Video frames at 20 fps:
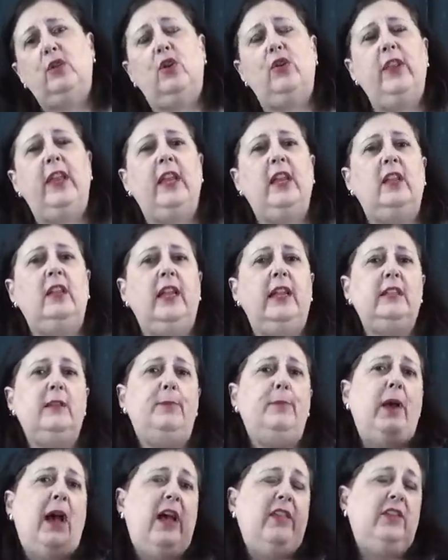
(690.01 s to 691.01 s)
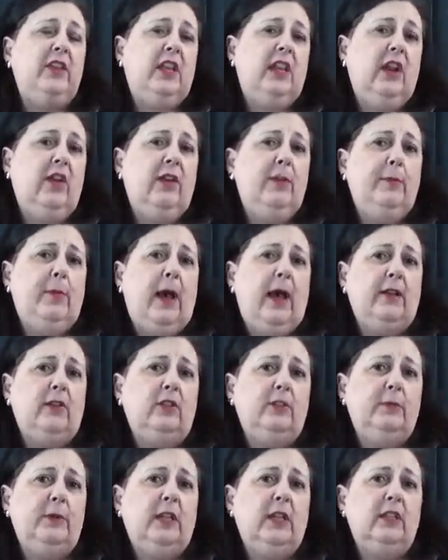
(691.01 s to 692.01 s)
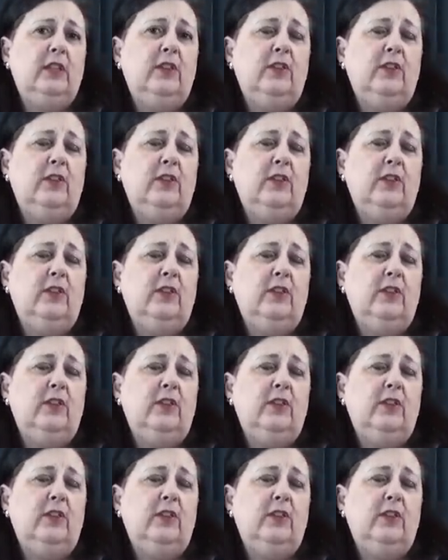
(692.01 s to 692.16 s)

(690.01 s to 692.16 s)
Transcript: or they collect apothecary bottles because